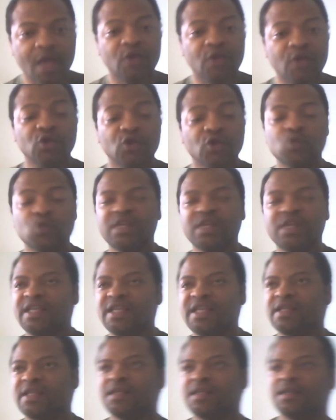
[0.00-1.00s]
you
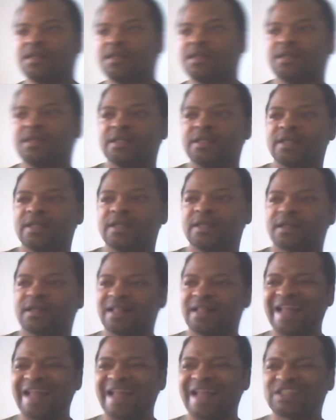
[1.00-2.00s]
need
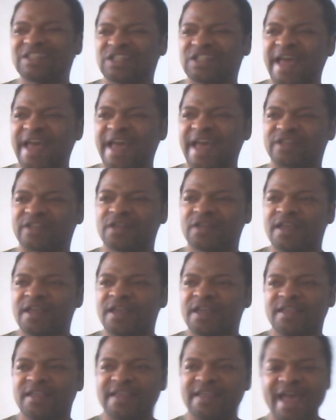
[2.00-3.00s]
lots of snacks.
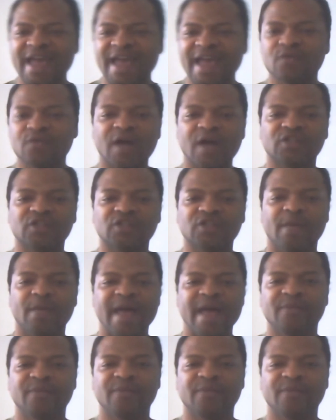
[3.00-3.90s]
You can't watch a bad